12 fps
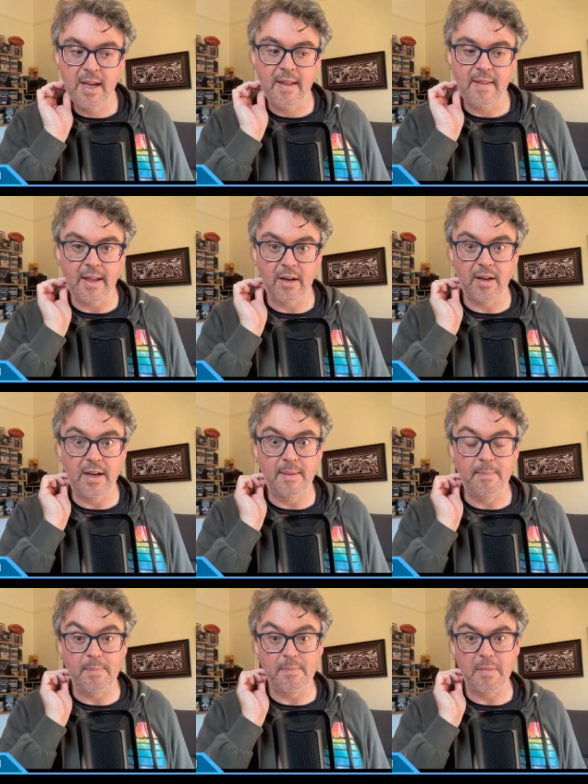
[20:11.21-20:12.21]
Then I've got a,
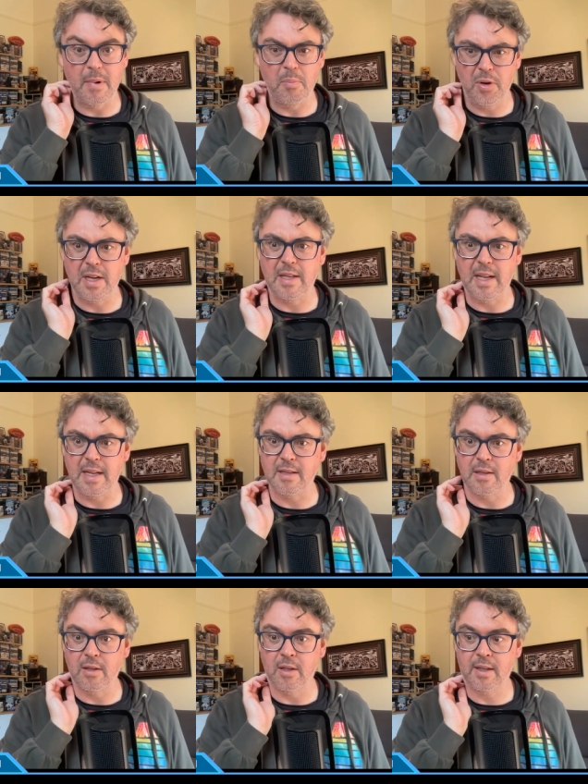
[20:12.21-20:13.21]
a pretty decent
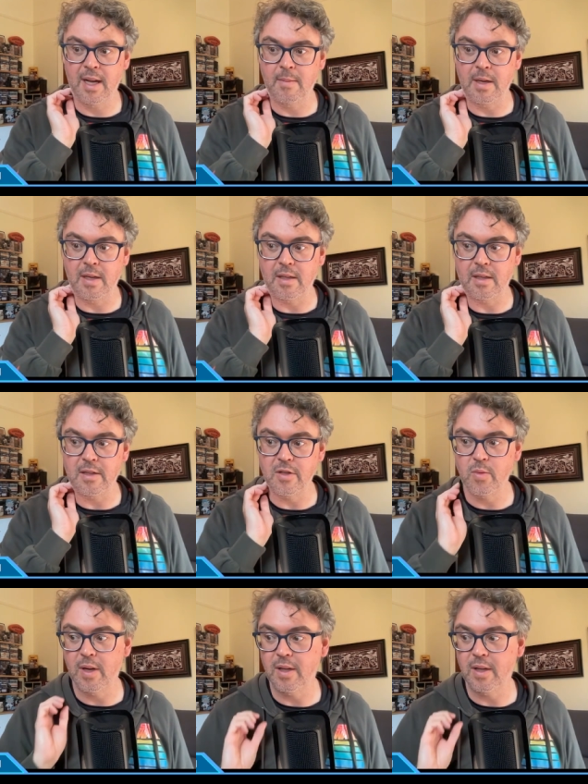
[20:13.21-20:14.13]
lot coming as well,